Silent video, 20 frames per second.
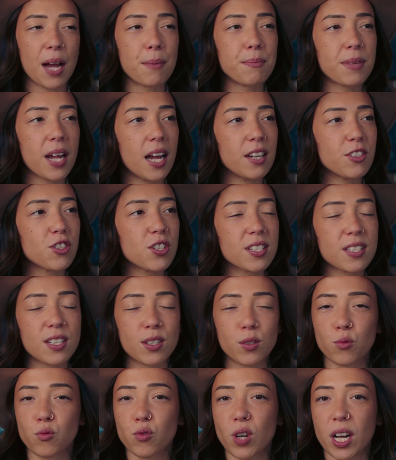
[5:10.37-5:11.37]
I'm not
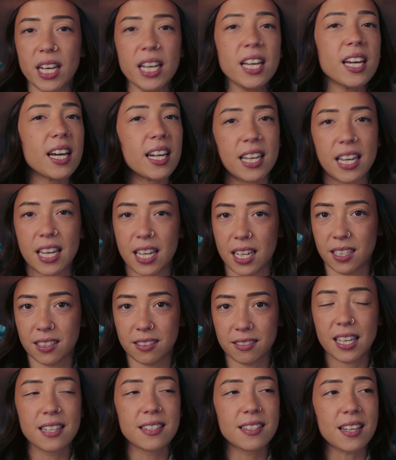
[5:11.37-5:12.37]
just gunning it
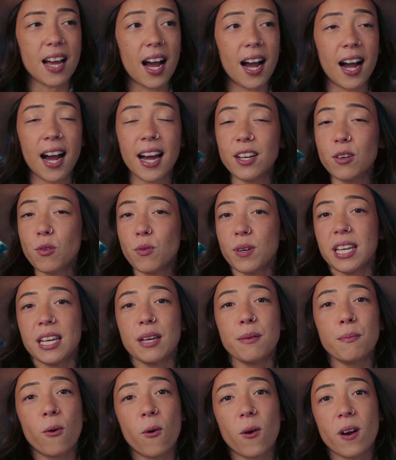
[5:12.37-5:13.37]
because I don't want
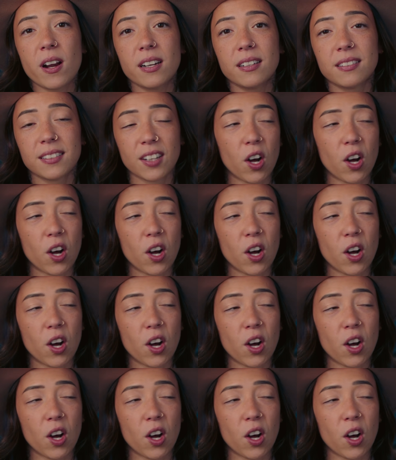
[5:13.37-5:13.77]
to import